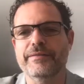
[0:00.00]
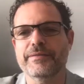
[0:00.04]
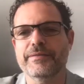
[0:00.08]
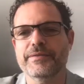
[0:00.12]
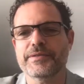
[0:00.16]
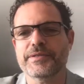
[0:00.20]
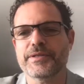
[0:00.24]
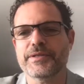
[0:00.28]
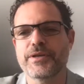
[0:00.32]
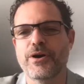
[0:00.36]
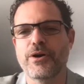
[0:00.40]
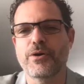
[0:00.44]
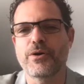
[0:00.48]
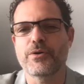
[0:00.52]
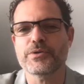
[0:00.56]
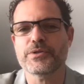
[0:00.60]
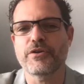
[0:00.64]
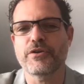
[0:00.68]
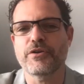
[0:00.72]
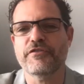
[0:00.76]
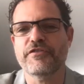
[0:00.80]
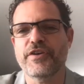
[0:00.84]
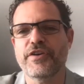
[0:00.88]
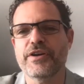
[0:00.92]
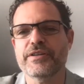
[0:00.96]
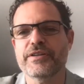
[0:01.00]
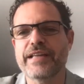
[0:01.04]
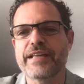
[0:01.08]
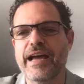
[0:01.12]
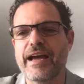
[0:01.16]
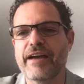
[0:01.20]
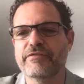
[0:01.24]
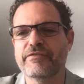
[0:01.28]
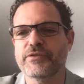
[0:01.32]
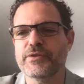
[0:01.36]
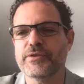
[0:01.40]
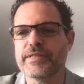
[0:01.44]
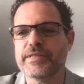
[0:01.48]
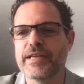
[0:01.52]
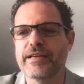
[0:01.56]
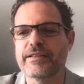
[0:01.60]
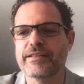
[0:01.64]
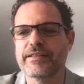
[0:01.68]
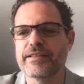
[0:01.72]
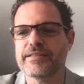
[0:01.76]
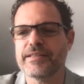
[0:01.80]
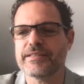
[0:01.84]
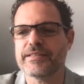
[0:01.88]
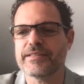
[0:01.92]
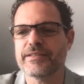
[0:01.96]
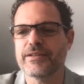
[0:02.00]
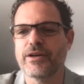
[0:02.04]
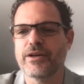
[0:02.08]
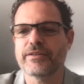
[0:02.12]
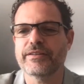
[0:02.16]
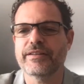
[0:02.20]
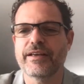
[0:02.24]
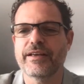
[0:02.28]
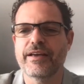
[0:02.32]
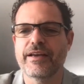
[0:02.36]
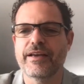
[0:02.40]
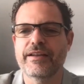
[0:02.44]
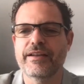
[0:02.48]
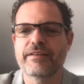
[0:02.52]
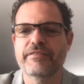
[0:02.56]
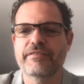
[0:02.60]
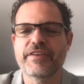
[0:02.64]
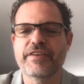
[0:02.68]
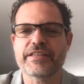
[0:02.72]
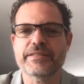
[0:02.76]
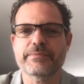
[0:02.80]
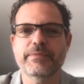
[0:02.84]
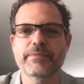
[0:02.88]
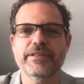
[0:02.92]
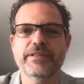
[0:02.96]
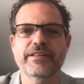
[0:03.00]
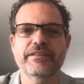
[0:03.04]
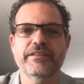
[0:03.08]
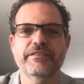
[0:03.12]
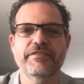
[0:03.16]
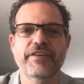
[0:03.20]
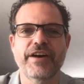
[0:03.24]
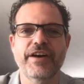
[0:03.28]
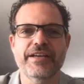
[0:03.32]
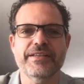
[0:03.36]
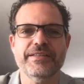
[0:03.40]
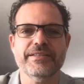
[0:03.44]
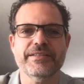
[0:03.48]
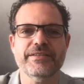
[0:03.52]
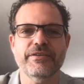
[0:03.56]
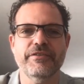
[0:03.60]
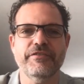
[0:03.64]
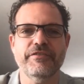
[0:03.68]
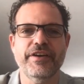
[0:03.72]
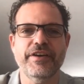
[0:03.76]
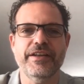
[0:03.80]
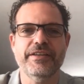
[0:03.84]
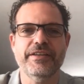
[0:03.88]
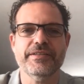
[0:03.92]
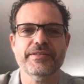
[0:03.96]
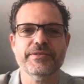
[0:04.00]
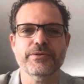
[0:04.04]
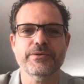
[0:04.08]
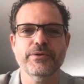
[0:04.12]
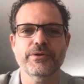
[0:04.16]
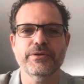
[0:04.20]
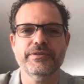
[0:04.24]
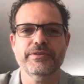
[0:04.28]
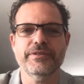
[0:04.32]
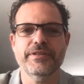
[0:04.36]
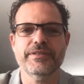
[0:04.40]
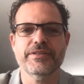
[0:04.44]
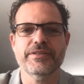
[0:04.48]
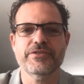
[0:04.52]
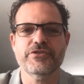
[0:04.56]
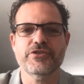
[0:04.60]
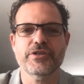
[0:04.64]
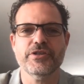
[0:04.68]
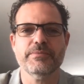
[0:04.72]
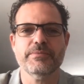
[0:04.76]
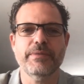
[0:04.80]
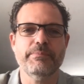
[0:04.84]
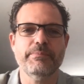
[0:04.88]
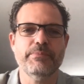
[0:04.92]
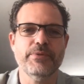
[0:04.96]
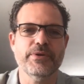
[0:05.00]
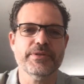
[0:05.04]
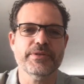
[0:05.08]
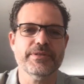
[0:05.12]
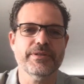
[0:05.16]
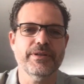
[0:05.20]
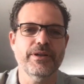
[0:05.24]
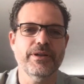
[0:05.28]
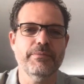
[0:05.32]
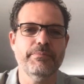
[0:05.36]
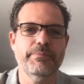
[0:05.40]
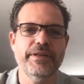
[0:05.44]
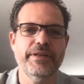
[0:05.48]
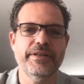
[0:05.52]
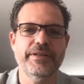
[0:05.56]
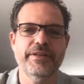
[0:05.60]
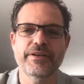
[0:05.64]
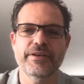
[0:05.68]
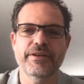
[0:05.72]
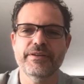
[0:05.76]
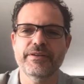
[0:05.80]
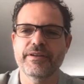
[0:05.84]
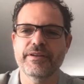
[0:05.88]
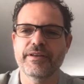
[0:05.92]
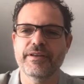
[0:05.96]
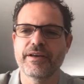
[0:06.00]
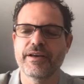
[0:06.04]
So first I have to say this is not an investment advice of any sort. This is just my personal opinion.